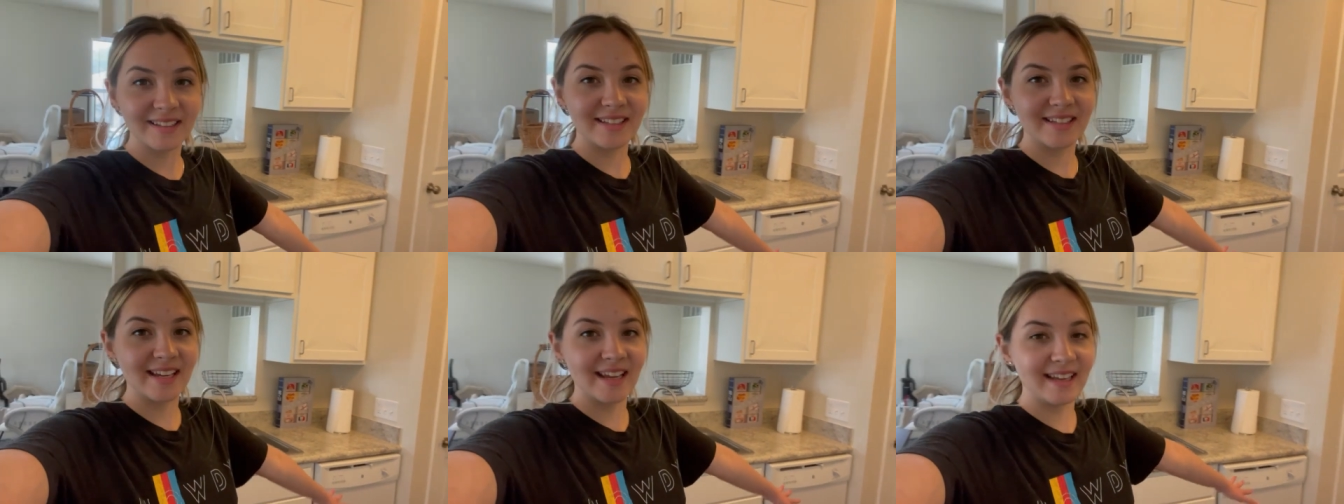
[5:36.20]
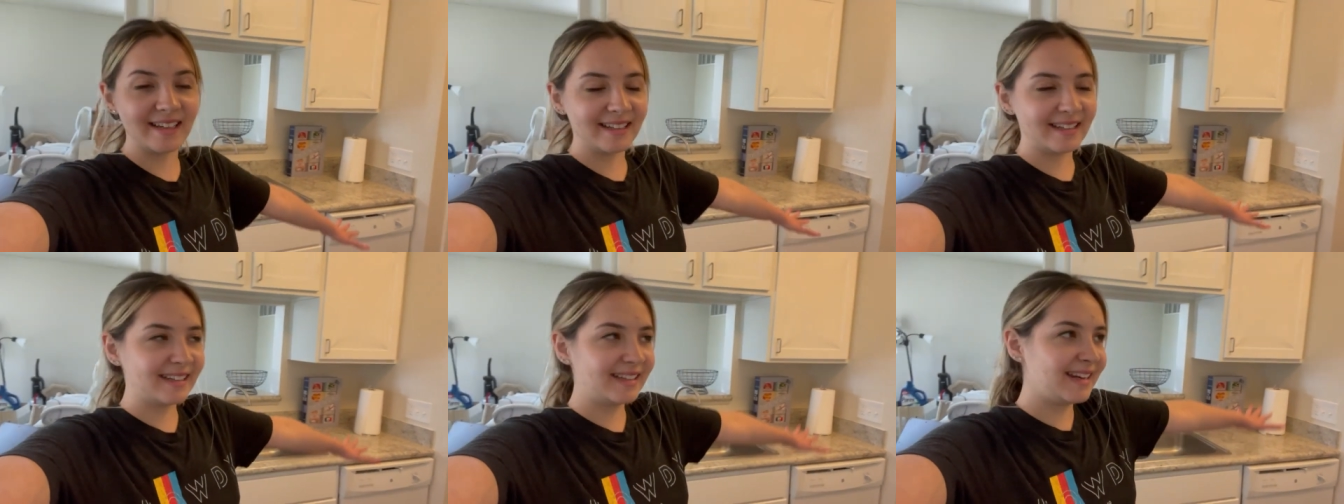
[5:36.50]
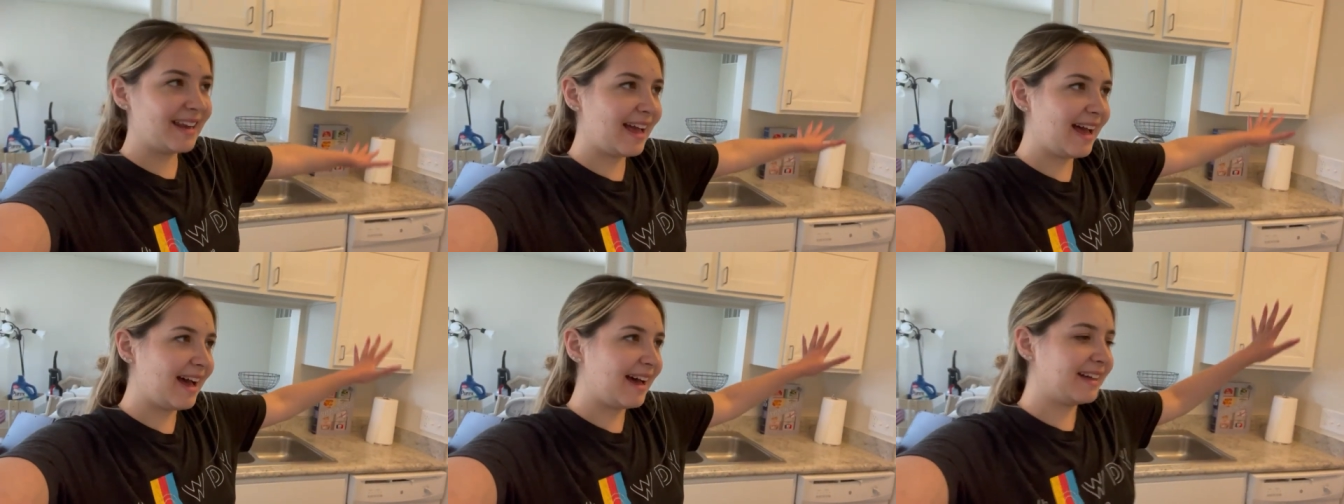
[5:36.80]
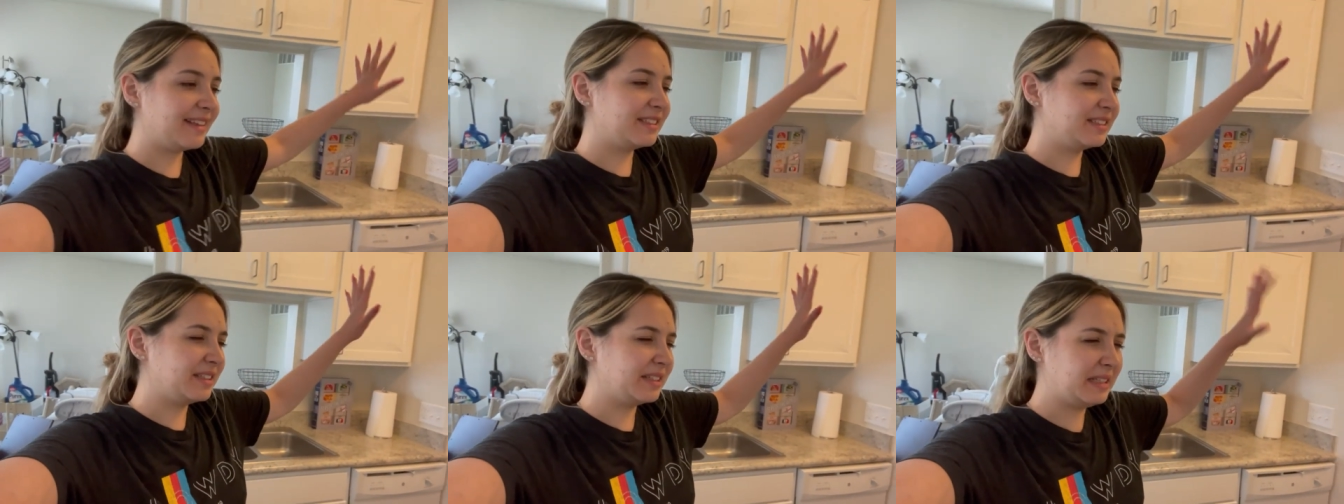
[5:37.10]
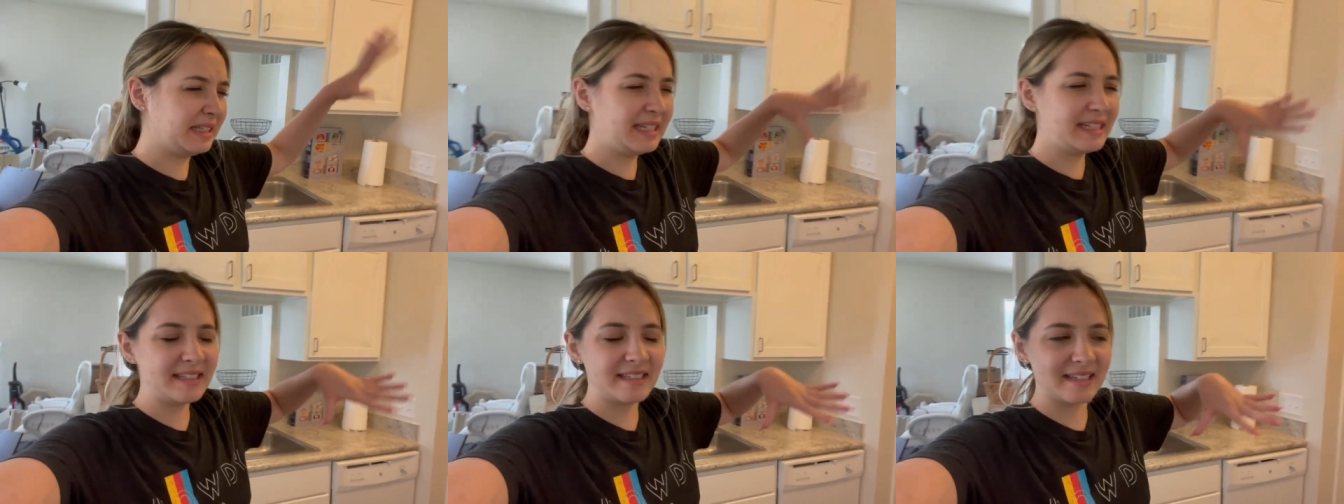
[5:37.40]
Taken at
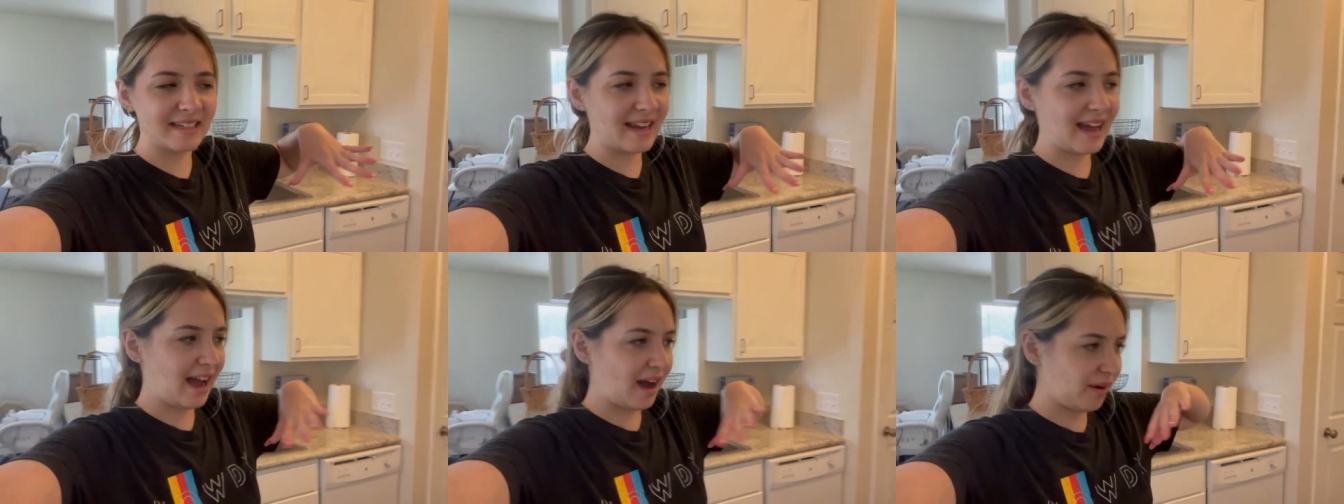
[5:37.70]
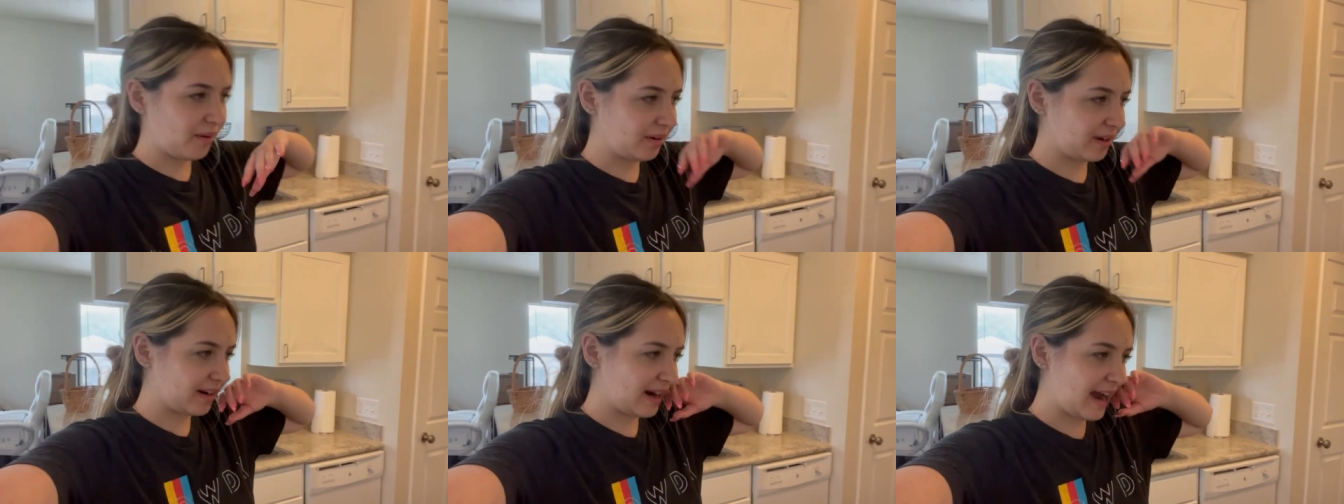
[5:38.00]
least an hour.